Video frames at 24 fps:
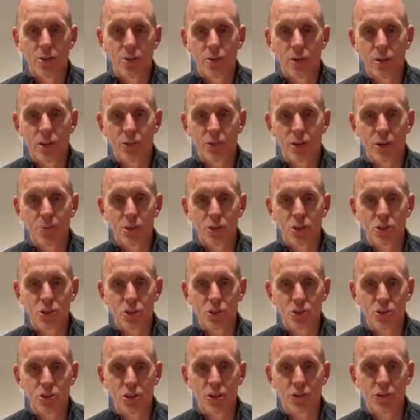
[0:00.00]
well, I've got my
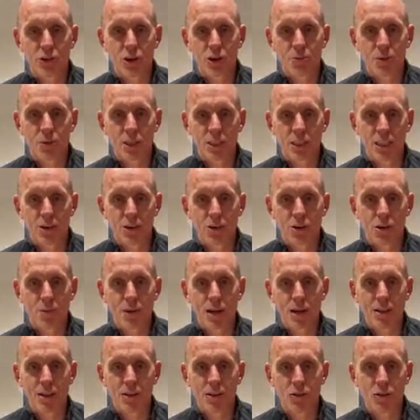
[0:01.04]
shoes on, I've got my gear on, I'm
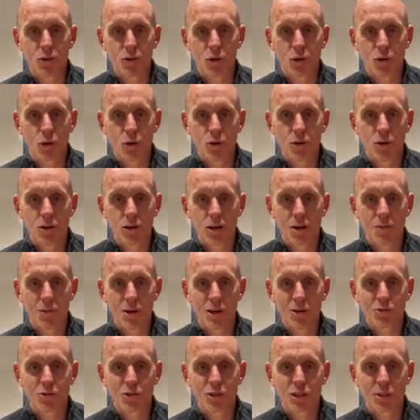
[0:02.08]
out the door, I may
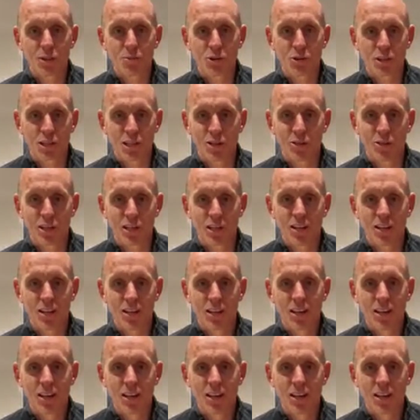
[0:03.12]
as well keep on going.